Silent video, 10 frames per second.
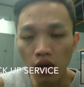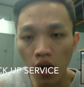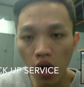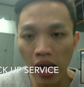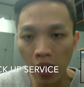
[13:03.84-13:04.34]

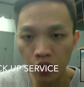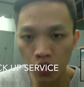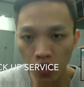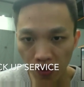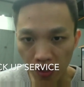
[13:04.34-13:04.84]
lockup
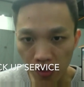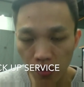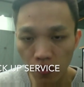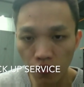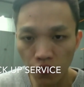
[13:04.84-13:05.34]

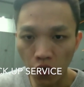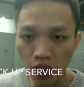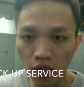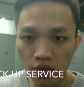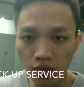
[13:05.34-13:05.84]
service for
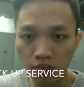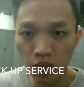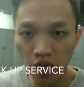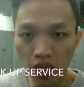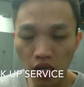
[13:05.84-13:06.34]
the
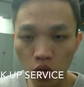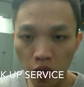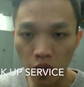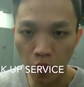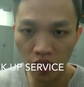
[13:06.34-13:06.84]
money you
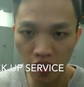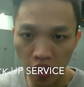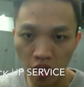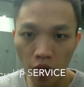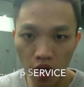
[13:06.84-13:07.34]
deposit
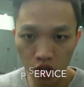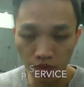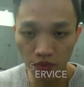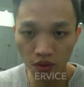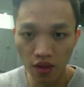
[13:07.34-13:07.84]
in the
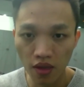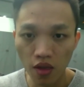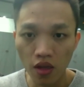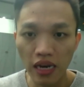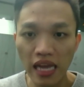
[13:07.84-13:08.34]
margin.
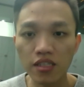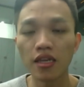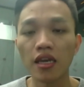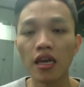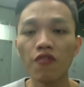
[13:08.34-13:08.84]
Let's
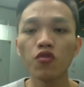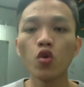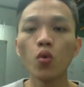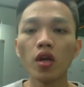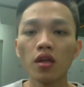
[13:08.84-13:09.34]
say if
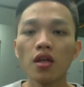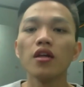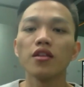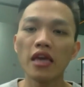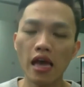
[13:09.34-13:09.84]
you
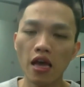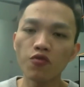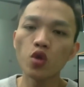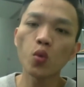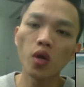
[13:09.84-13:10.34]

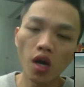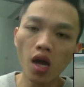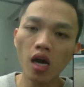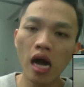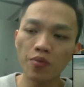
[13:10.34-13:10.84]
wanna
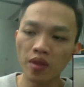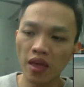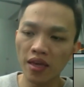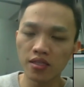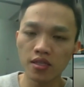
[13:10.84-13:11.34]
lock up
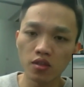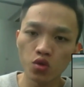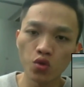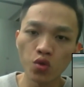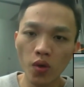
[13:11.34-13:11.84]
it
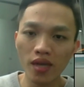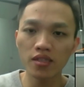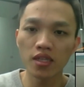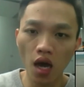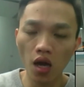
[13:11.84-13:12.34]
to
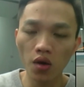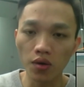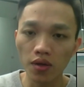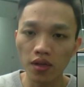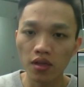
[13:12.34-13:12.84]
USD
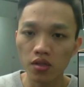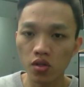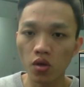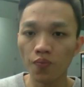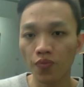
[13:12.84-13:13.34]
dollar.
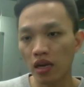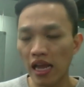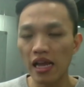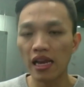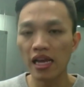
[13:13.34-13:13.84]
So
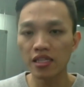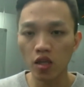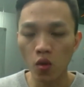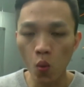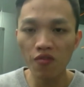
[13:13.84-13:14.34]
let's
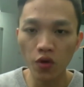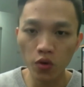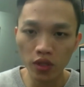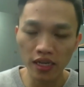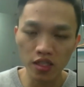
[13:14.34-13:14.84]
say one
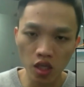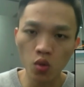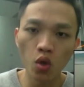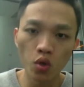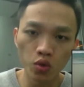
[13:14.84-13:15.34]
FOTA is
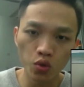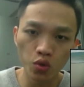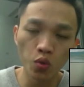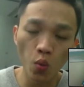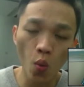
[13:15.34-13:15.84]
equal
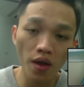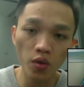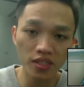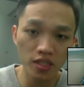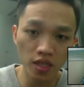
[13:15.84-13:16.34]
to
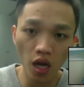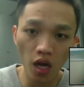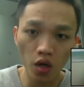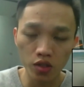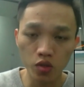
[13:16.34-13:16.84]

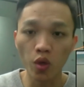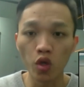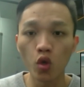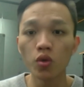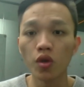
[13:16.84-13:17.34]
$1 when
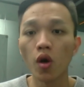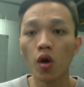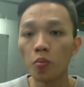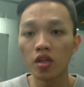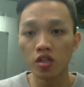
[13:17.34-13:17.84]
you
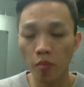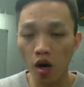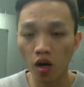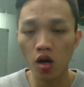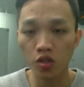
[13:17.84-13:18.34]
open a
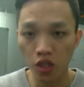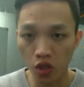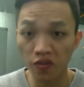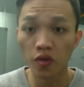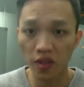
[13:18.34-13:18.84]
smart contract
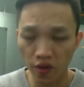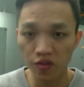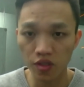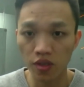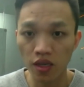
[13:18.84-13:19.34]
of
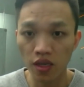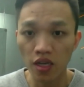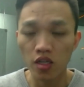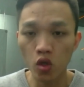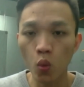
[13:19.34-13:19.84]
derivatives.
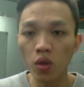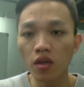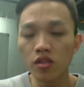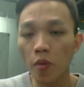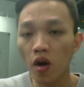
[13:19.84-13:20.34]
So when
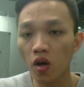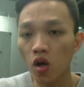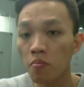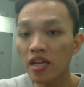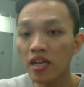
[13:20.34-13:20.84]
the smart
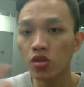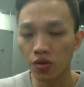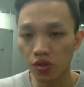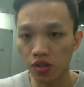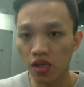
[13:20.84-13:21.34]
contract
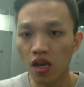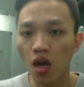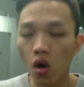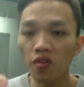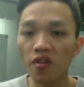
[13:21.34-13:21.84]
matures,
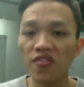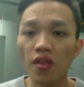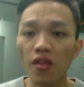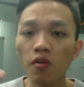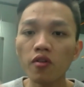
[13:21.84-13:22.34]
all
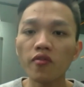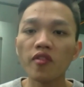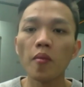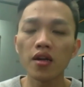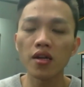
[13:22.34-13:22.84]
of
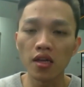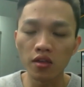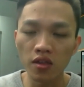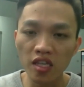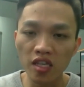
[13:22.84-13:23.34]
the money
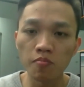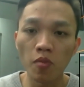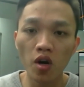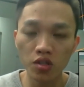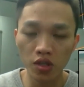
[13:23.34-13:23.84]
in this
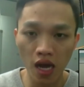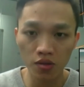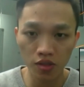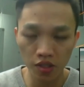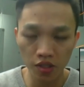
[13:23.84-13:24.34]
margin
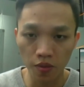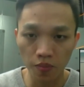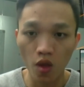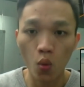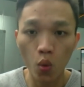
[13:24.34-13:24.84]
account
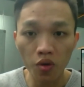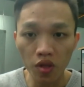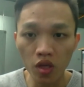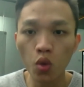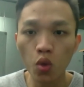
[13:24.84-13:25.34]
system will
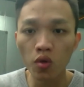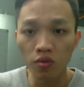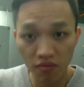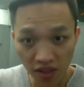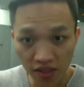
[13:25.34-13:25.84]

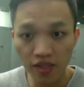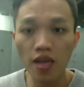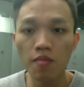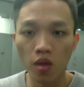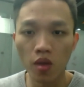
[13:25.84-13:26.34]
equal the
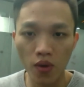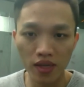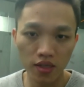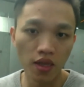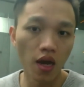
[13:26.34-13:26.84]
same
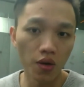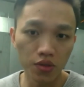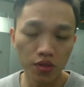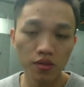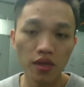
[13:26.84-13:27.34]
USD dollars.